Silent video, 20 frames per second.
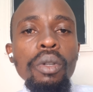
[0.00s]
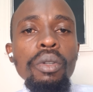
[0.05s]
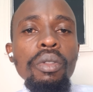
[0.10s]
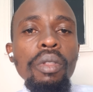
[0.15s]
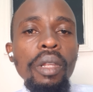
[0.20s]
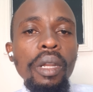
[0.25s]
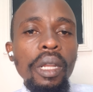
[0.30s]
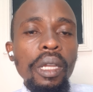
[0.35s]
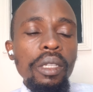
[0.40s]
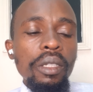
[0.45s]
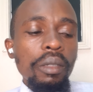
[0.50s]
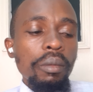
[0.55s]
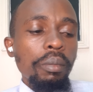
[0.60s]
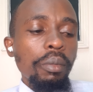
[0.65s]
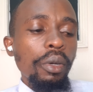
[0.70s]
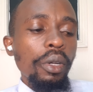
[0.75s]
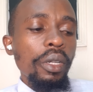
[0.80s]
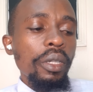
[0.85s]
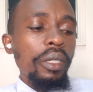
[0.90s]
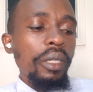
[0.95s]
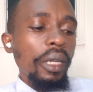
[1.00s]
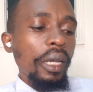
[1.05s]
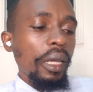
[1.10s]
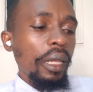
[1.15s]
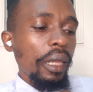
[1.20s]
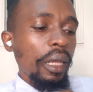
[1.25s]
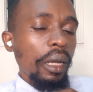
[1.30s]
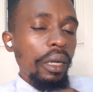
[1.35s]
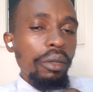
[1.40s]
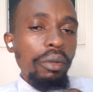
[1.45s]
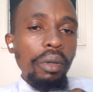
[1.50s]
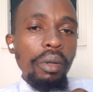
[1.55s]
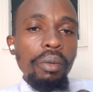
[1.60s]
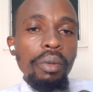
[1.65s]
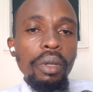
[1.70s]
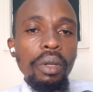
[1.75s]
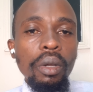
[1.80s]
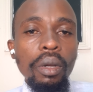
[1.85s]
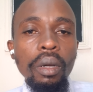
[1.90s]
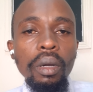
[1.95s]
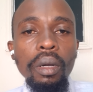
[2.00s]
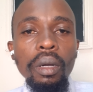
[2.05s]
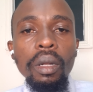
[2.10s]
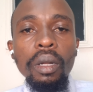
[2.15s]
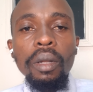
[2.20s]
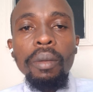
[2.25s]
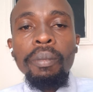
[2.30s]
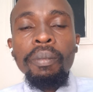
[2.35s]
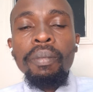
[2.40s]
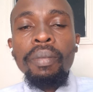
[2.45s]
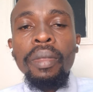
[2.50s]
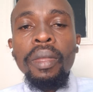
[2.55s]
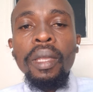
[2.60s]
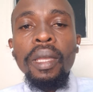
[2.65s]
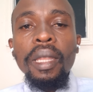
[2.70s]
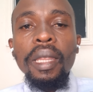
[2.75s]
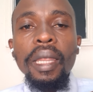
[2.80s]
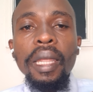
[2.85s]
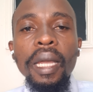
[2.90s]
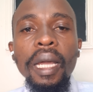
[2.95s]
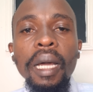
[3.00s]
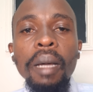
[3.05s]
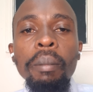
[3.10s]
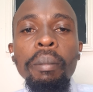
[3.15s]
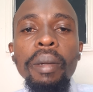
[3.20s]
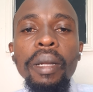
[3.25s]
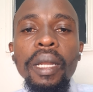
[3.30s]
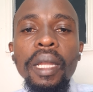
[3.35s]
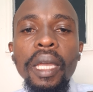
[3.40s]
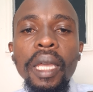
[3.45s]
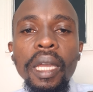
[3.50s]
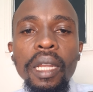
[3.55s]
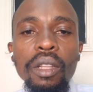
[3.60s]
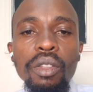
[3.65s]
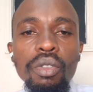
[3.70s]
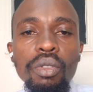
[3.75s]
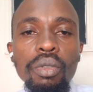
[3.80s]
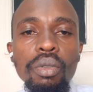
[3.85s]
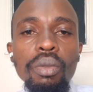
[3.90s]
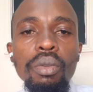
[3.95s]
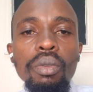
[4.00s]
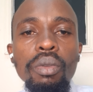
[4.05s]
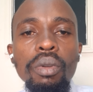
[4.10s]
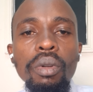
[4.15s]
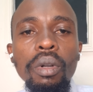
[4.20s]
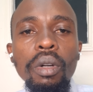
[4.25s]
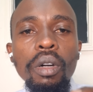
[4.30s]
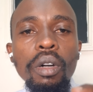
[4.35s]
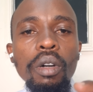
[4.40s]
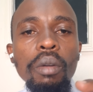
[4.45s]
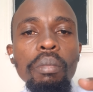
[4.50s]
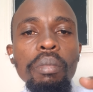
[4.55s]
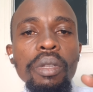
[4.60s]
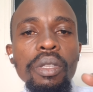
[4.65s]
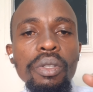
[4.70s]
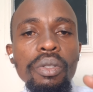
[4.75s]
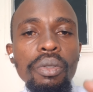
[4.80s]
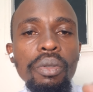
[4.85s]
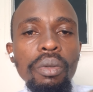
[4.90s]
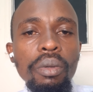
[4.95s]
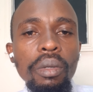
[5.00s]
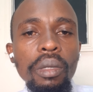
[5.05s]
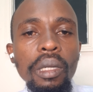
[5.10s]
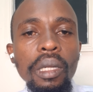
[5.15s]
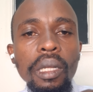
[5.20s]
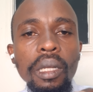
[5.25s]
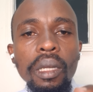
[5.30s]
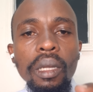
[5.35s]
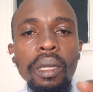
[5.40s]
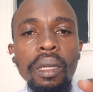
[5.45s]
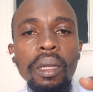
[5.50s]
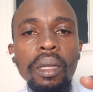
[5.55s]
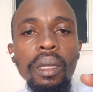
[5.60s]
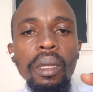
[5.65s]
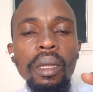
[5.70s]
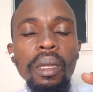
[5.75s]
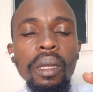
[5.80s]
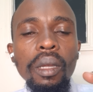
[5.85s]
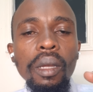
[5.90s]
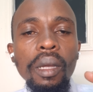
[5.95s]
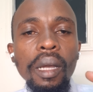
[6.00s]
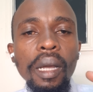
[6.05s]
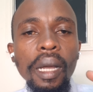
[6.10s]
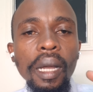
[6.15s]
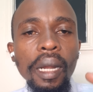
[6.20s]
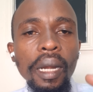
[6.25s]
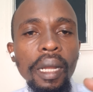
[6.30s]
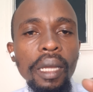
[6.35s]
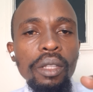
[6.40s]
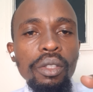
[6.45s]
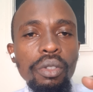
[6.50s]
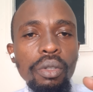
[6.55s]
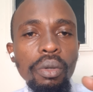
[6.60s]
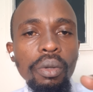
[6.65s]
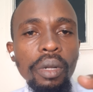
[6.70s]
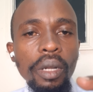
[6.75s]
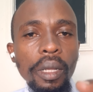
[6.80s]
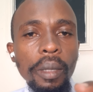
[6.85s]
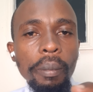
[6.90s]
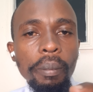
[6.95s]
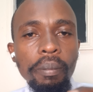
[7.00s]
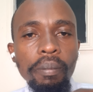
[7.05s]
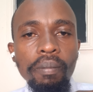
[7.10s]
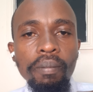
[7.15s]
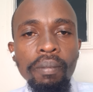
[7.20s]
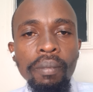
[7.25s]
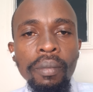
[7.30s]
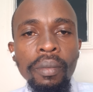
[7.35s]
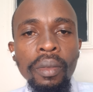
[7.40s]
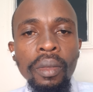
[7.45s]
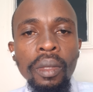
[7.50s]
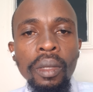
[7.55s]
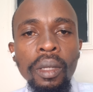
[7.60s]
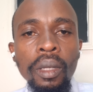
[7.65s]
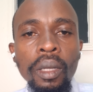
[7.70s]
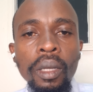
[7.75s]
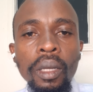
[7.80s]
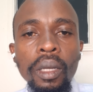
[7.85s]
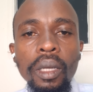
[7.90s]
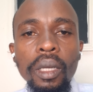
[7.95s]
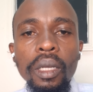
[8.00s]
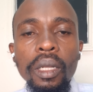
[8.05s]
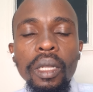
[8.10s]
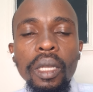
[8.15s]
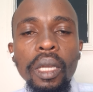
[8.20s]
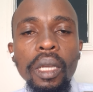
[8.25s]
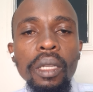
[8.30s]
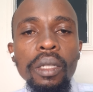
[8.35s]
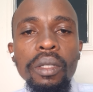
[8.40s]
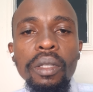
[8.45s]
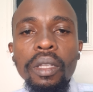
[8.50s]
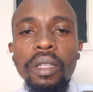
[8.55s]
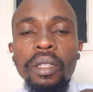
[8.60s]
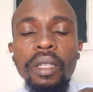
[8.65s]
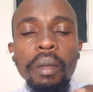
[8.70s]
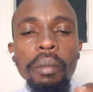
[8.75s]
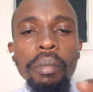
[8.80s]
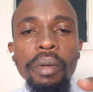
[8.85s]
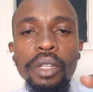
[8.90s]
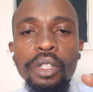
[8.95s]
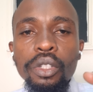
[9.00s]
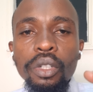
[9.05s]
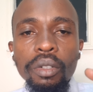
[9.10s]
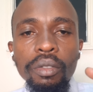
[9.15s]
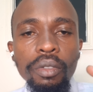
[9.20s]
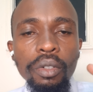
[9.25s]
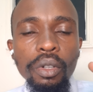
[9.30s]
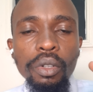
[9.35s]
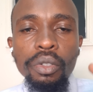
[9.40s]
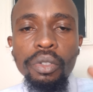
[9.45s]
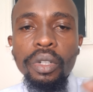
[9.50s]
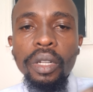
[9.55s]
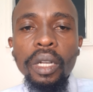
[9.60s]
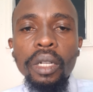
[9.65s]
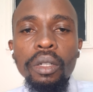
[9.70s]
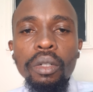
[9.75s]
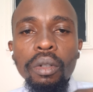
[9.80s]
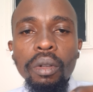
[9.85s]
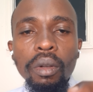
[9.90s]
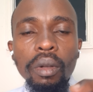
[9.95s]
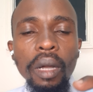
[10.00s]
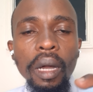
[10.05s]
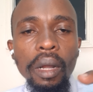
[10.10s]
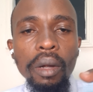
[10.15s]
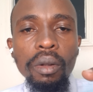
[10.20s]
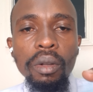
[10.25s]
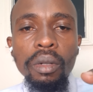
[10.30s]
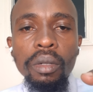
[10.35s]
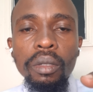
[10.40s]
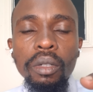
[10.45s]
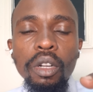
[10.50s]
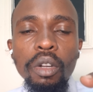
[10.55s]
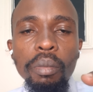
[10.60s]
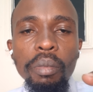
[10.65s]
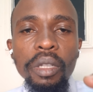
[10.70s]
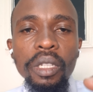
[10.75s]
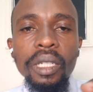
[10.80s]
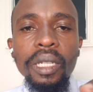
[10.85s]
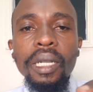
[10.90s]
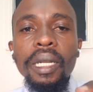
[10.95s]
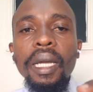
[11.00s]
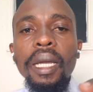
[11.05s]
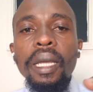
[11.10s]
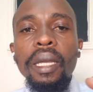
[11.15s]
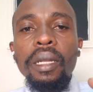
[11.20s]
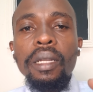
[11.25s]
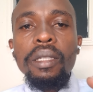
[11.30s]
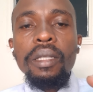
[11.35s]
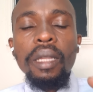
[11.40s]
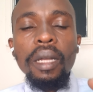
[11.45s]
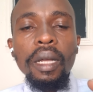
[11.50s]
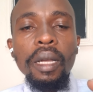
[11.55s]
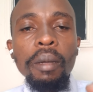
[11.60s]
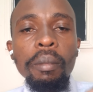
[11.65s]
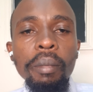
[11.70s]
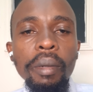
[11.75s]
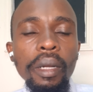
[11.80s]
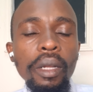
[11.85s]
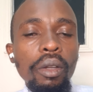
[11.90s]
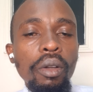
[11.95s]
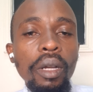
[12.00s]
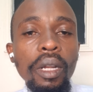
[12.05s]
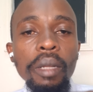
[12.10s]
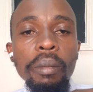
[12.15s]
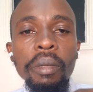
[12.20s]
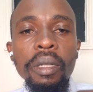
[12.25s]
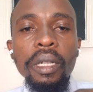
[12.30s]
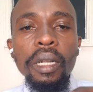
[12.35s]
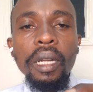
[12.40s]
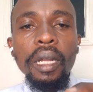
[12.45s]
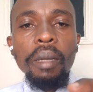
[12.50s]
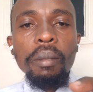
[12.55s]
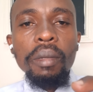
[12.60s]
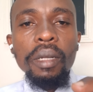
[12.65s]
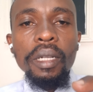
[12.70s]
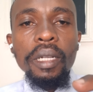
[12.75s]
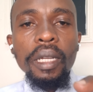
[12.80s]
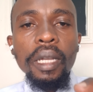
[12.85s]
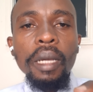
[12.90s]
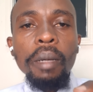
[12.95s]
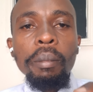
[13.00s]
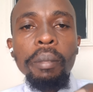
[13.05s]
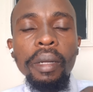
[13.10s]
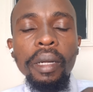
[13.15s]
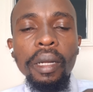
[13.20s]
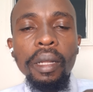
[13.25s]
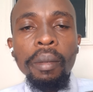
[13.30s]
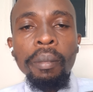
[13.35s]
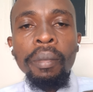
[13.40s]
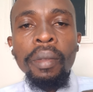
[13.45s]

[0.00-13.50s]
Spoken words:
to the next point, and that's when we call the company can sue or be sued under its own name. In case there is a breach of contract or a wrong committed against a company or a limited liability company,